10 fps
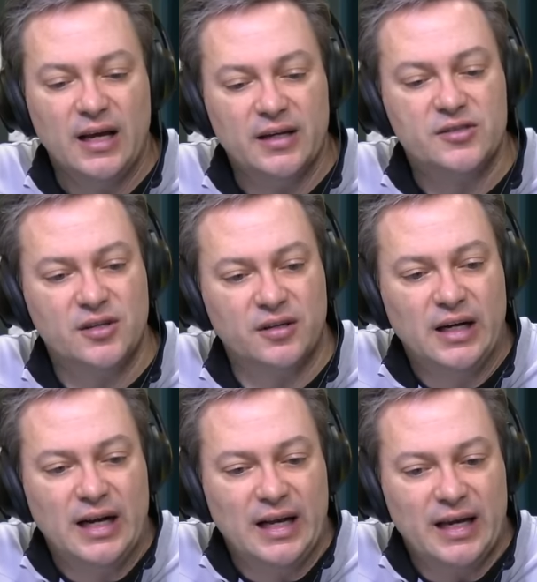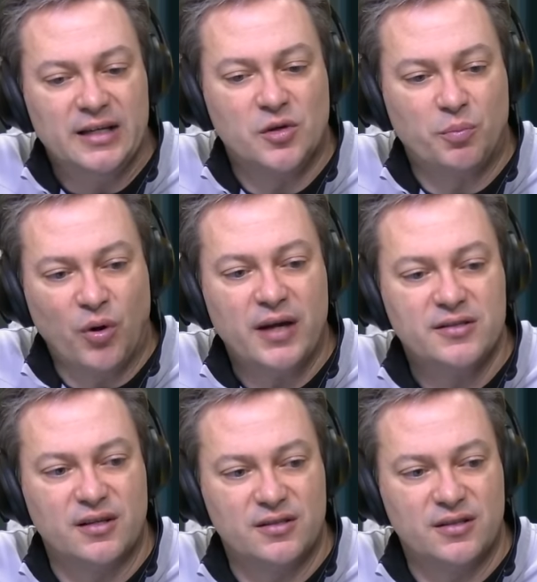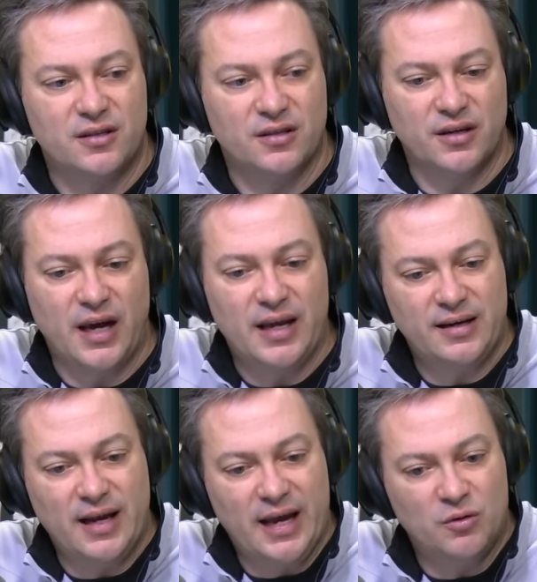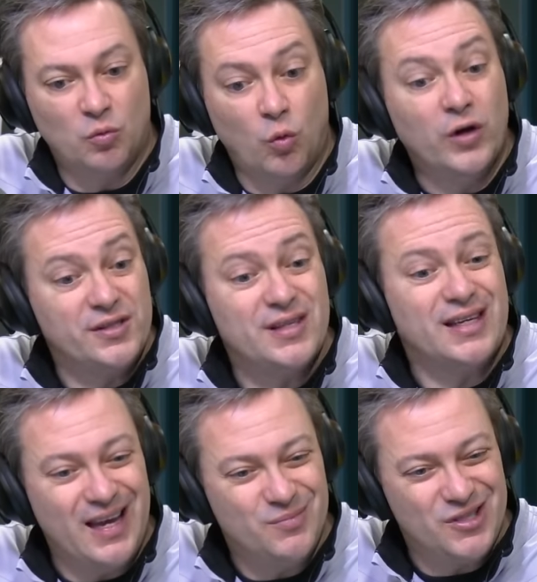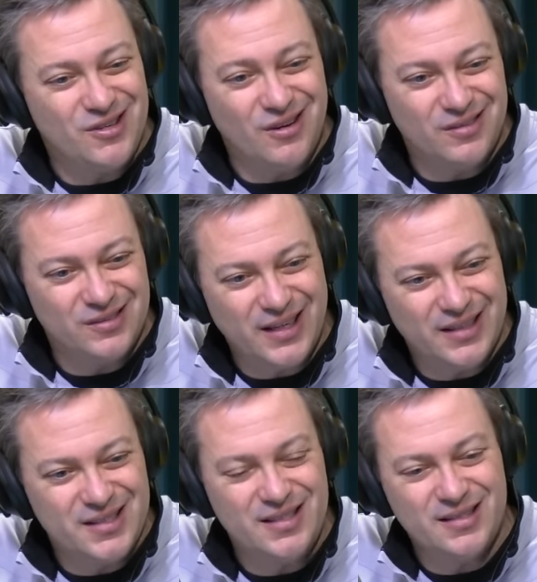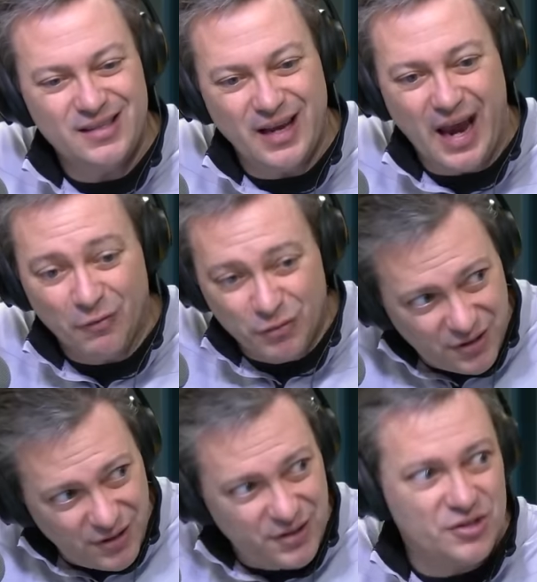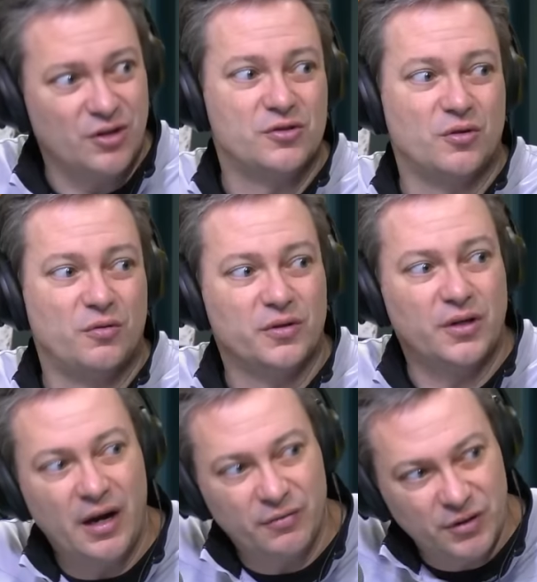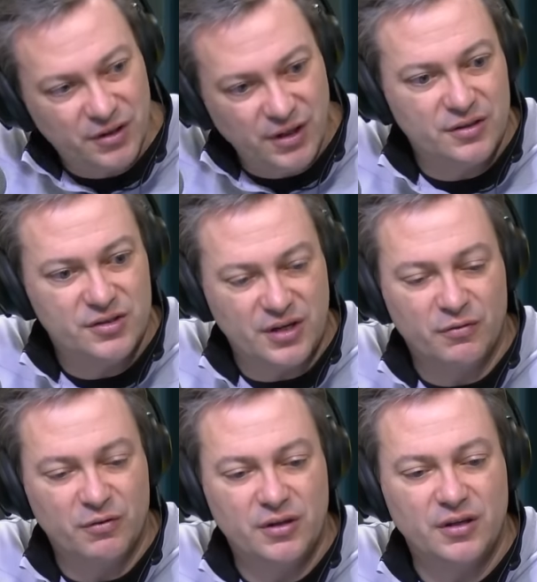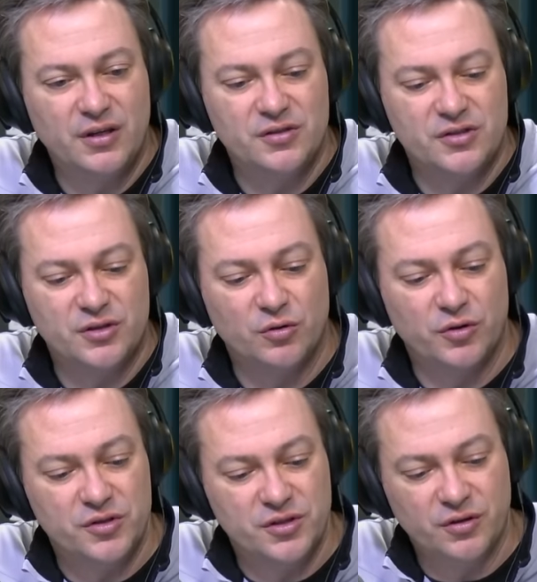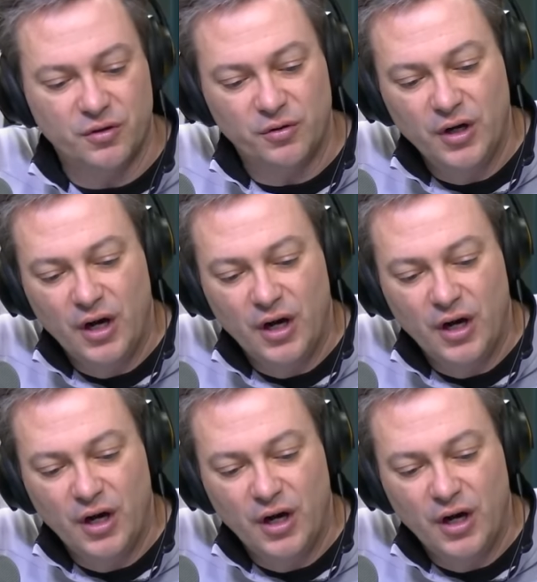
It's a process here, and once the games start next season, everything starts over. Everything is zero and zero.